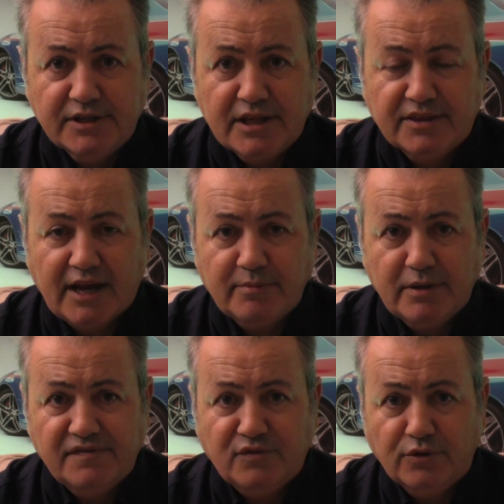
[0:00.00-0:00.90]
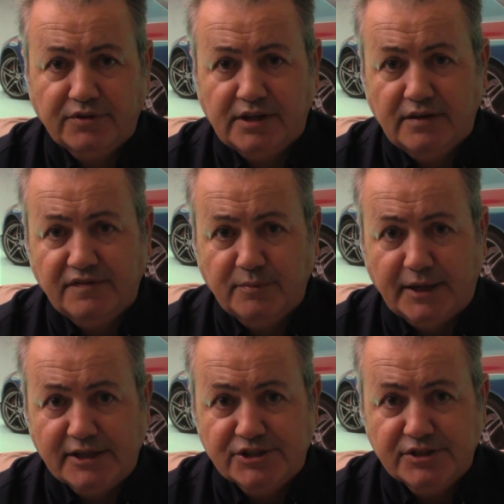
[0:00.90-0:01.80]
he thanked me for the
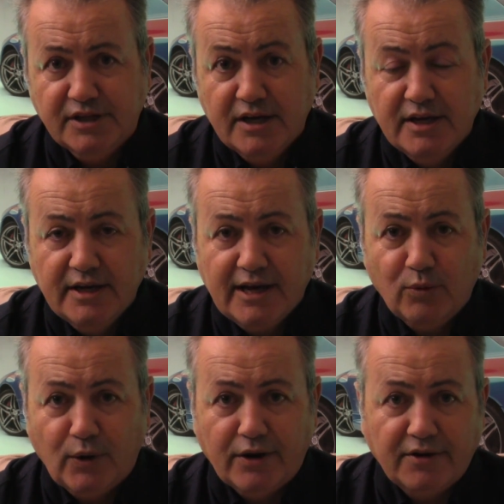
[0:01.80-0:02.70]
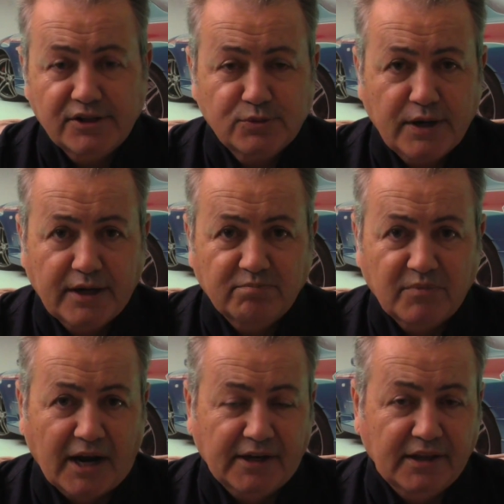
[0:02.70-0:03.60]
information and went on his way.
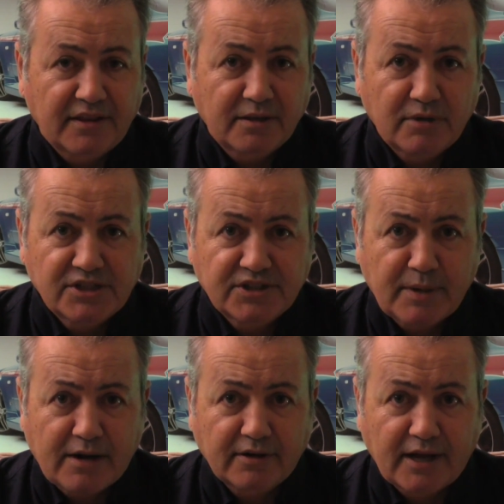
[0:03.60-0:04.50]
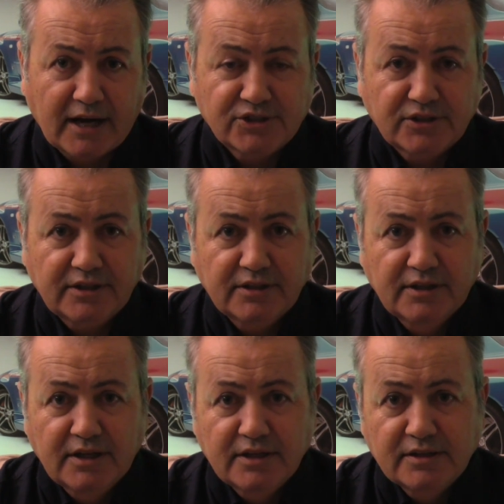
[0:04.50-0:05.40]
I didn't think much about it, actually.
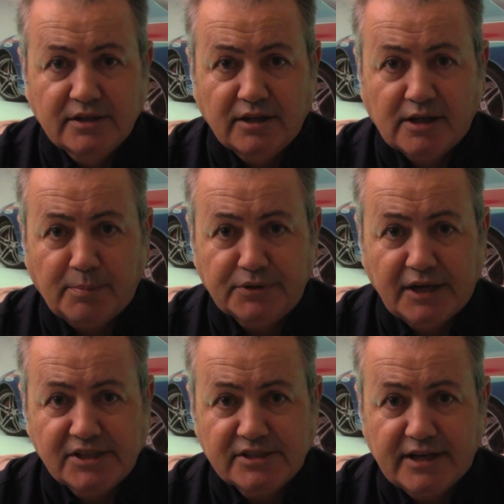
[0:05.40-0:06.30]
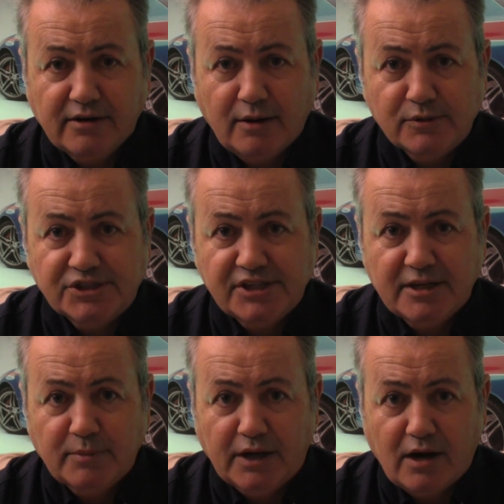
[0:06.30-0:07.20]
A couple days later, I was
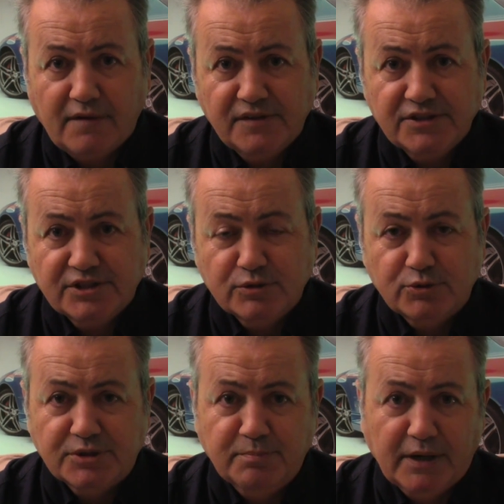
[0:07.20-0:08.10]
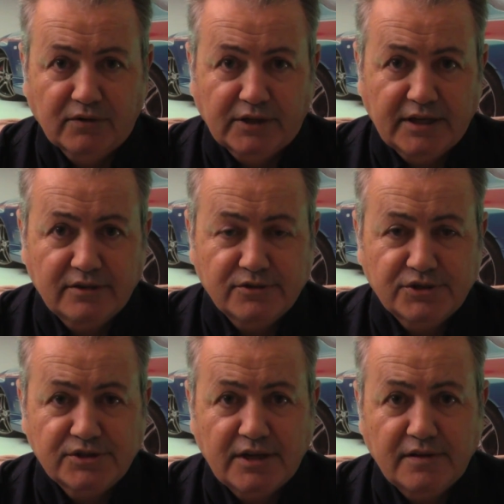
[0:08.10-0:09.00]
sitting in my office, which was in Beverly
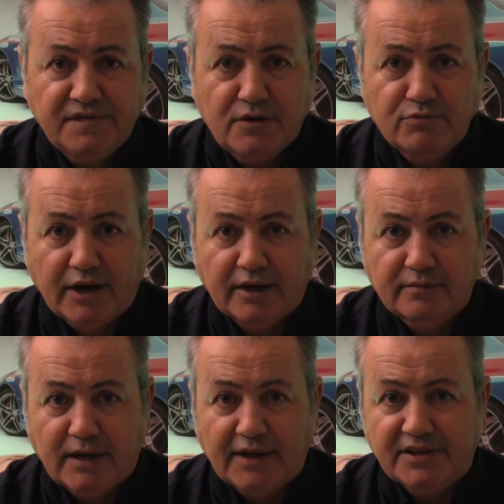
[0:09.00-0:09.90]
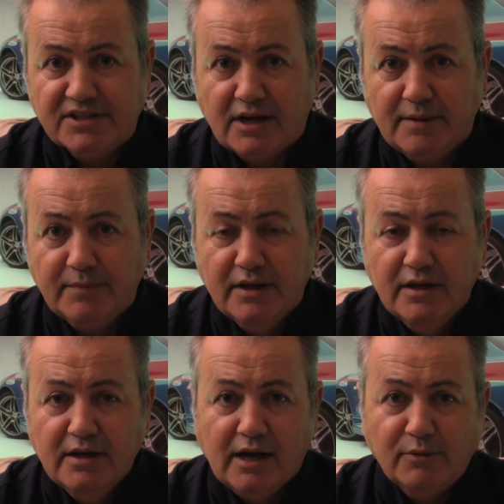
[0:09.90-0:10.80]
Hills, and the phone rang. At the time,
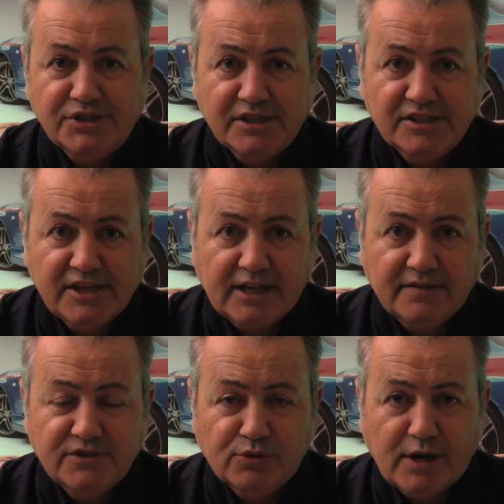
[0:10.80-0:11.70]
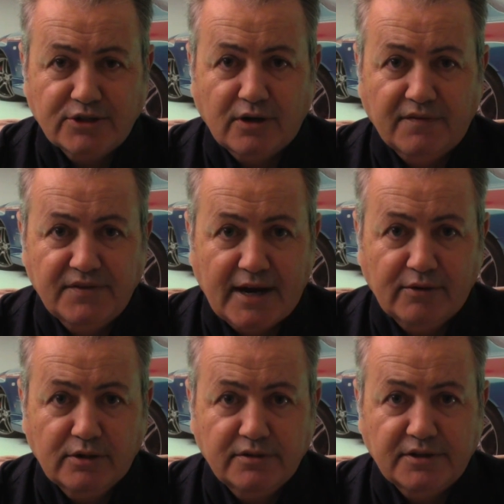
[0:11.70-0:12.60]
I was the executive director of
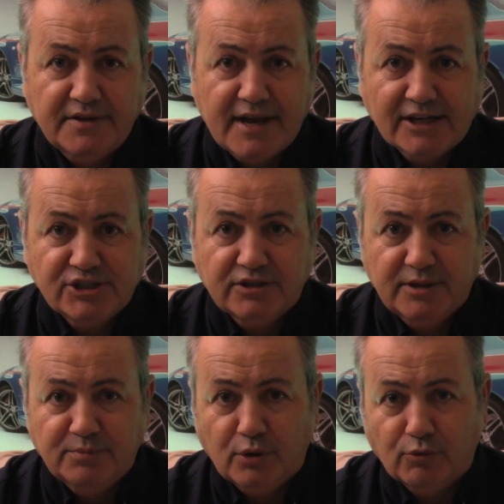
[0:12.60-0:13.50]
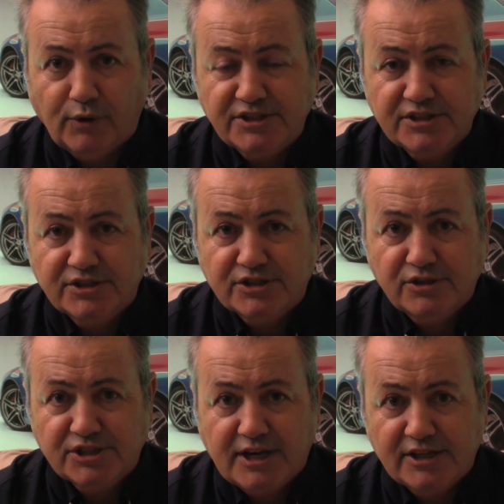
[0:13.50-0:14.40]
NYRA, the National Import Racing
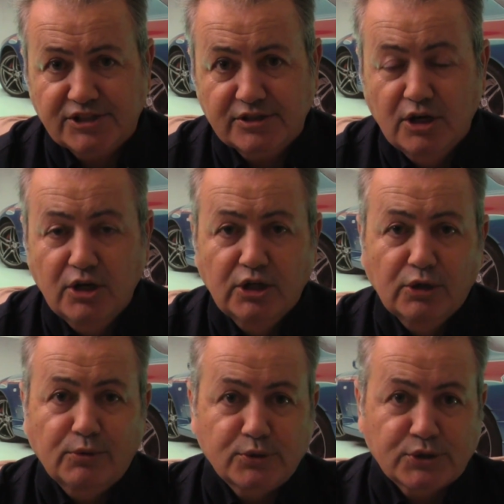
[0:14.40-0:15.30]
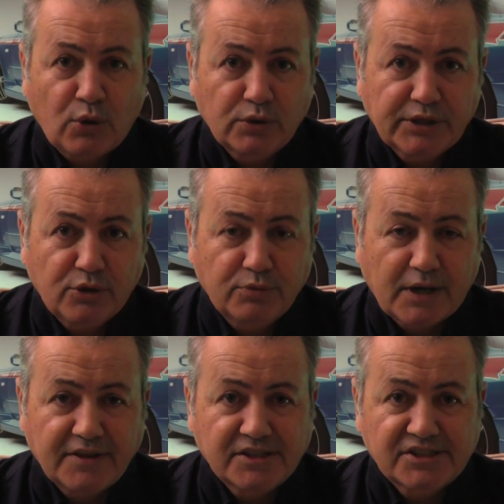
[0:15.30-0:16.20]
Association, which was wholly owned
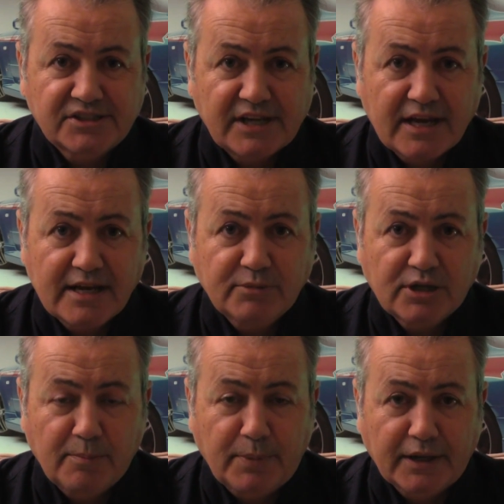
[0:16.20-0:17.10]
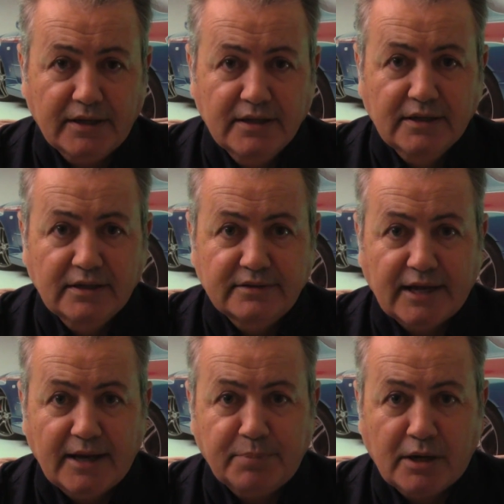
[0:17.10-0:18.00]
by the same company
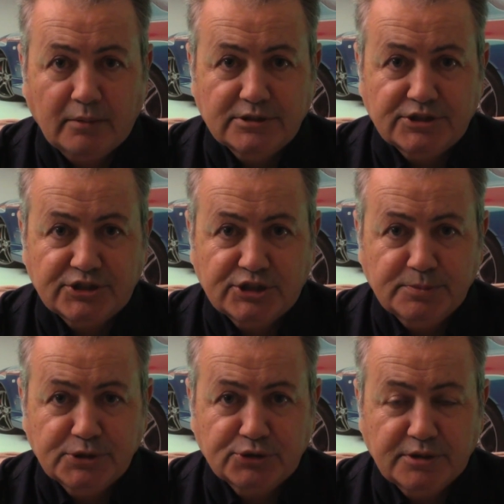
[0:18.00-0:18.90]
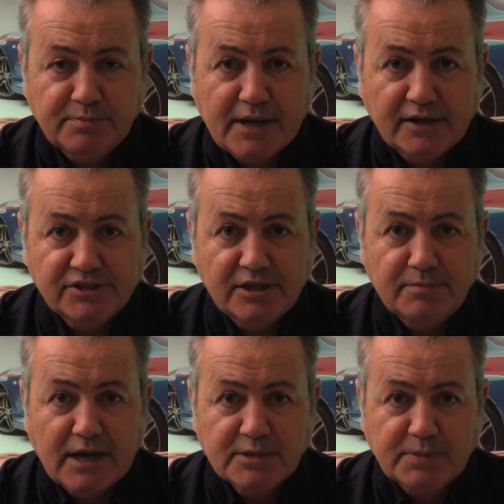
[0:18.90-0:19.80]
that published Super Street Magazine,
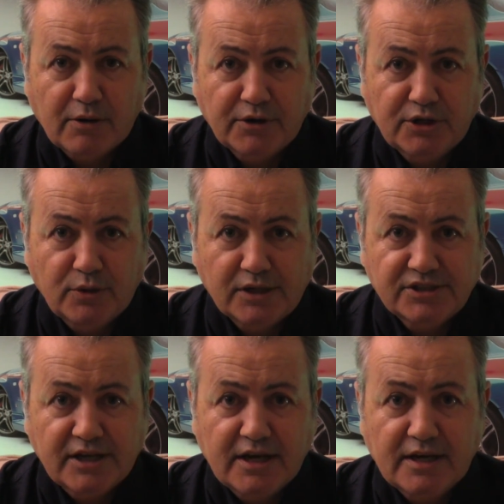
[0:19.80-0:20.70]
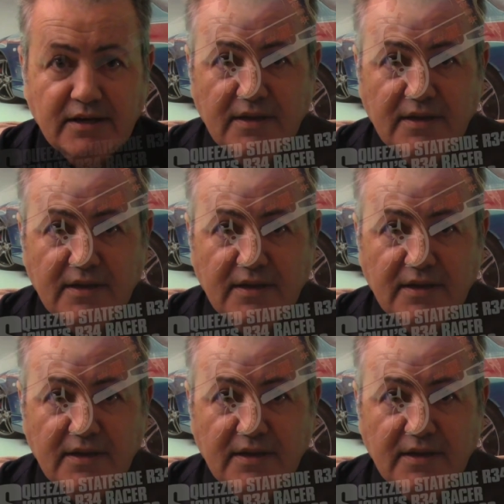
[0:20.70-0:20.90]
Max Power USA,